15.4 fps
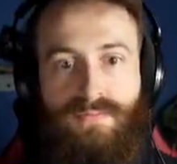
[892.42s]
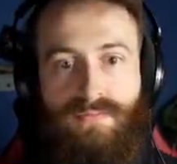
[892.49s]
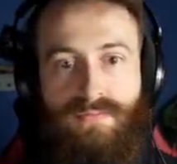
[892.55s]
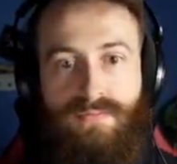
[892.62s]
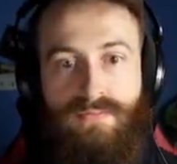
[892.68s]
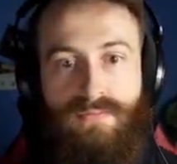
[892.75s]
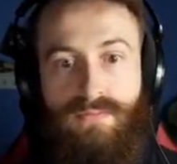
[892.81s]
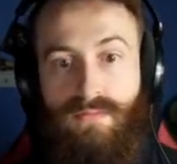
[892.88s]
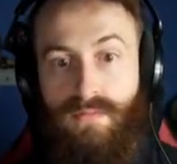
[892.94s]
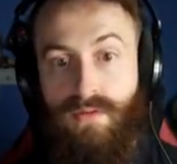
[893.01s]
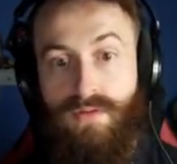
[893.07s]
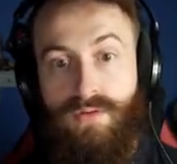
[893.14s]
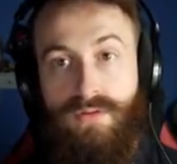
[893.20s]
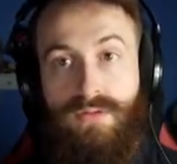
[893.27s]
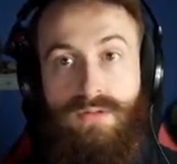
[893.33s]

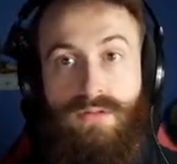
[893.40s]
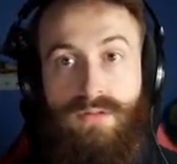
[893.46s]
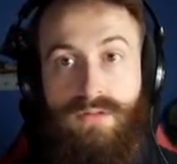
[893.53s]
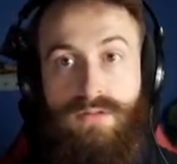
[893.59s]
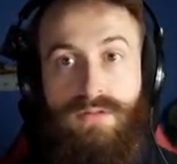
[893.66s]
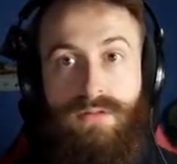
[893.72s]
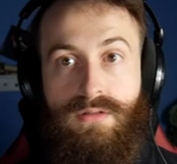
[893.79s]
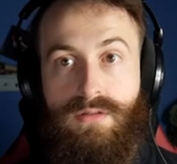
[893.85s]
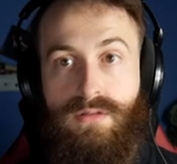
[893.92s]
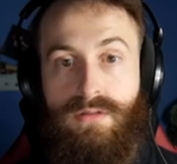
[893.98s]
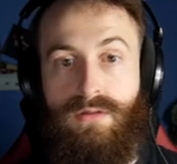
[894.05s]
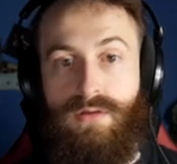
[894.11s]
Nothing is said.